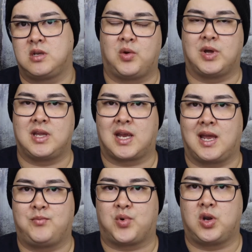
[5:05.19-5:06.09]
The one that came
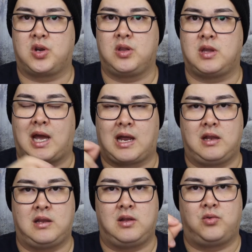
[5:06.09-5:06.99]
broken,
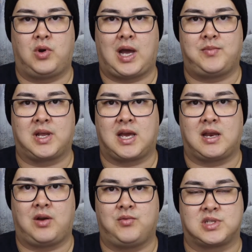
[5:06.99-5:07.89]
the little applicator
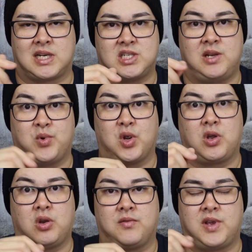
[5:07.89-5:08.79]
was actually
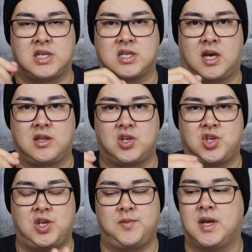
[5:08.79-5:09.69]
broken off inside the
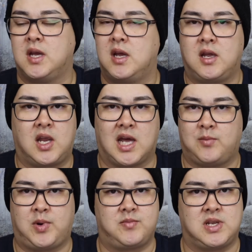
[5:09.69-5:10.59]
tube. Colour
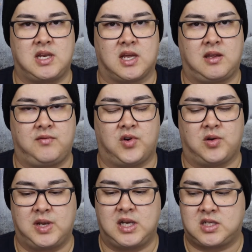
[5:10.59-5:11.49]
Pop did nothing for
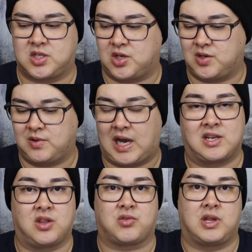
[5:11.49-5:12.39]
me, so I had to
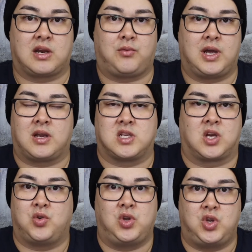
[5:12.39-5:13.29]
throw that away because I
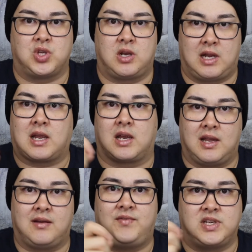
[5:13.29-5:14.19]
couldn't use it. Like, I,
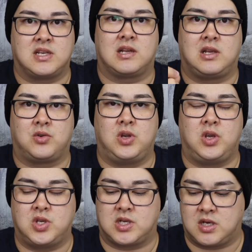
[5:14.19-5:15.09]
I physically couldn't
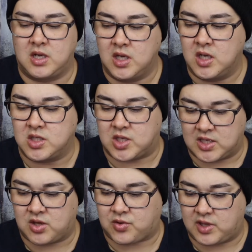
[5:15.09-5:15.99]
use it. So I had to
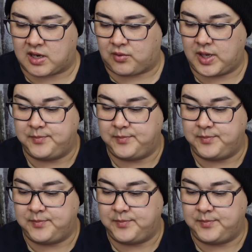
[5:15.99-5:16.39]
throw that away.